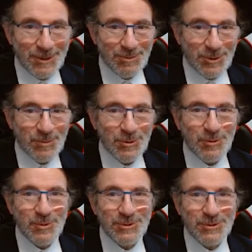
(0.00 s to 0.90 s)
people
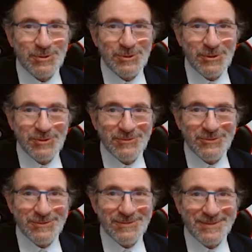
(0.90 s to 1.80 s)
who want to solve
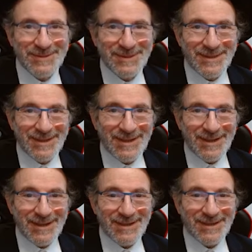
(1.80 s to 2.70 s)

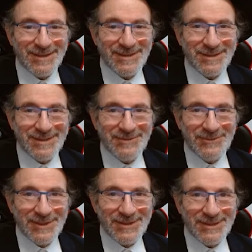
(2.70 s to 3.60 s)
are
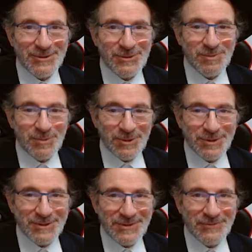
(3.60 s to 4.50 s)
invited to
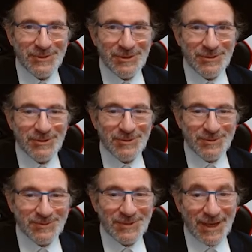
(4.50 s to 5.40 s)
pause the video
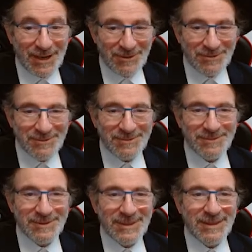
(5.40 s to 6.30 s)
now,
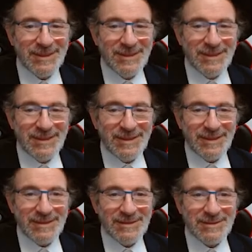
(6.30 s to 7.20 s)

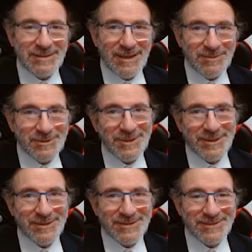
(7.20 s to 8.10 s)
and I'm going
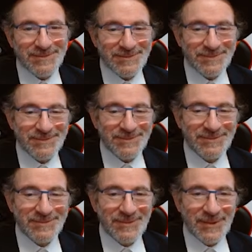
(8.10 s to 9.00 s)
on.
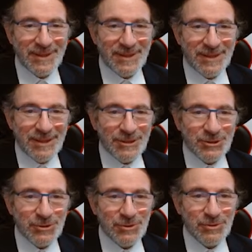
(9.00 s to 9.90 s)

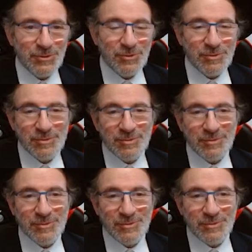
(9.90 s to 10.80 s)
So
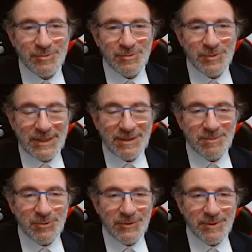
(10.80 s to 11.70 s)
we can
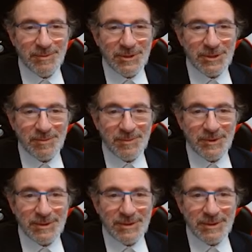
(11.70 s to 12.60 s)
put the bishop
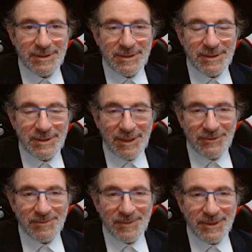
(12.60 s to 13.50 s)
in
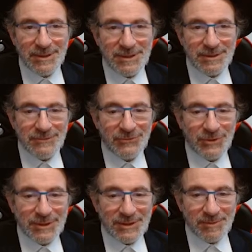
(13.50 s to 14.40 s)
another place. For
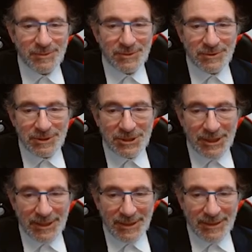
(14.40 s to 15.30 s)
example,
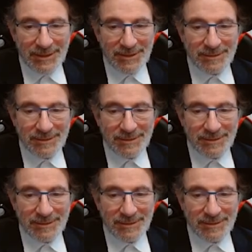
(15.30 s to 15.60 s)
check,